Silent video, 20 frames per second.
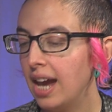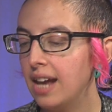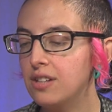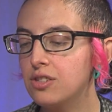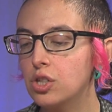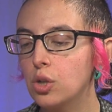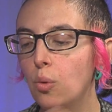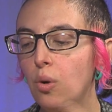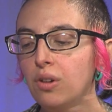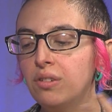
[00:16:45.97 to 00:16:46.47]
And
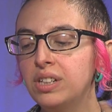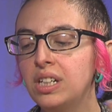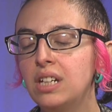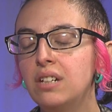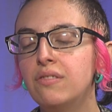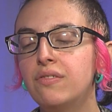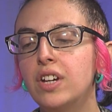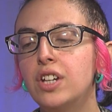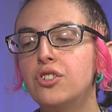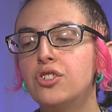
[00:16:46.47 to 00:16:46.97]
so all the
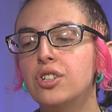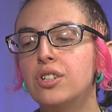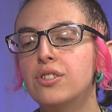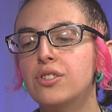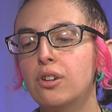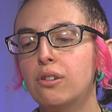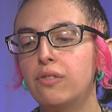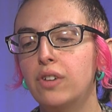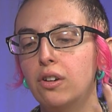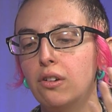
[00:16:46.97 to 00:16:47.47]

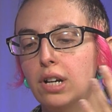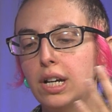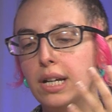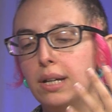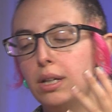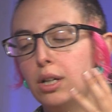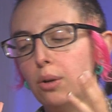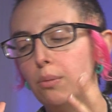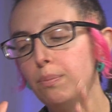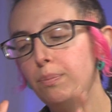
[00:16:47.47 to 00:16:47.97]
inventions are
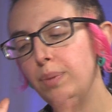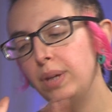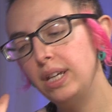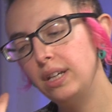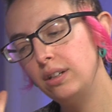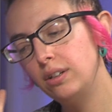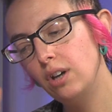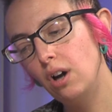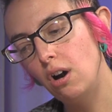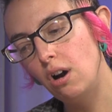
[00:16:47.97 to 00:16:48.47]
very, you know,
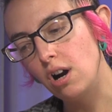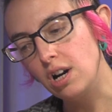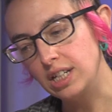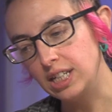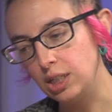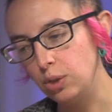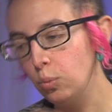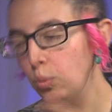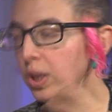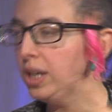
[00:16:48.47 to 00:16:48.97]
big
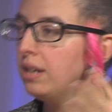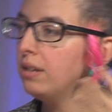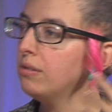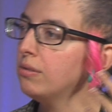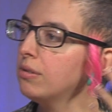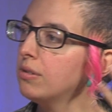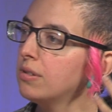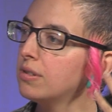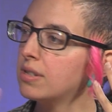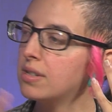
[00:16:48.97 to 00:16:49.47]
coggy
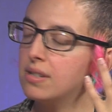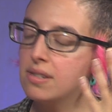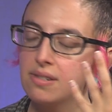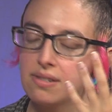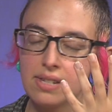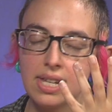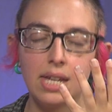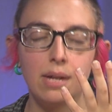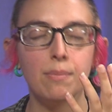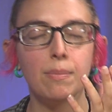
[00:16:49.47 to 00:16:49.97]
wheels and
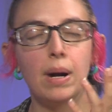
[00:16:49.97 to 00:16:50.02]
steam